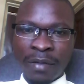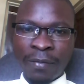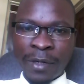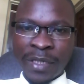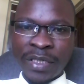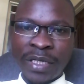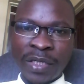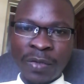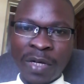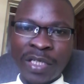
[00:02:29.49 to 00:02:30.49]

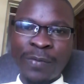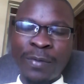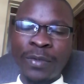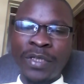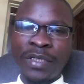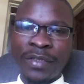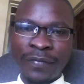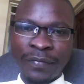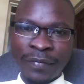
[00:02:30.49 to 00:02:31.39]
president once put it.